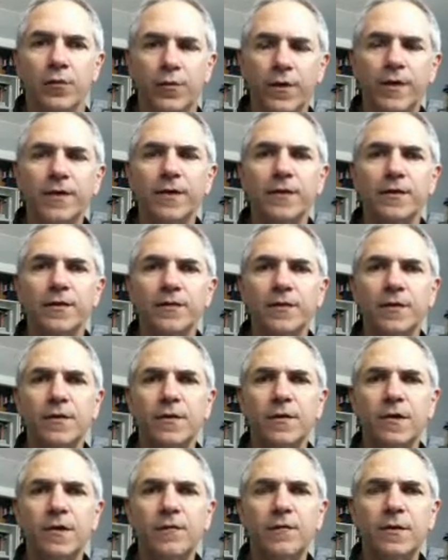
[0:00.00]
Greetings.
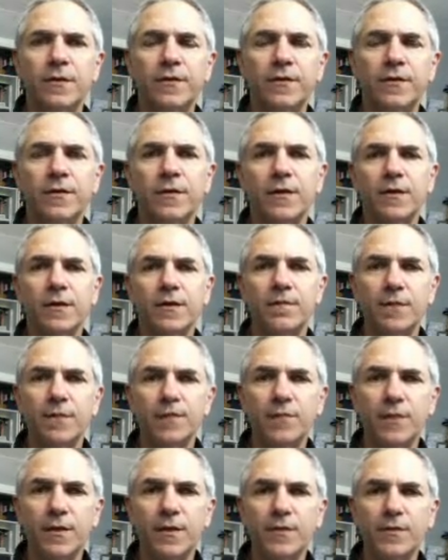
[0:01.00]
I'd like to take a few
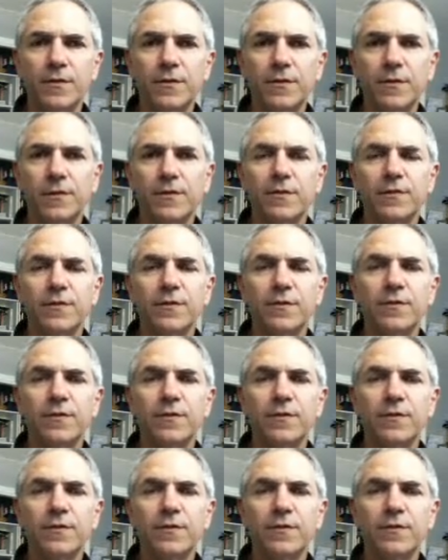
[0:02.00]
minutes here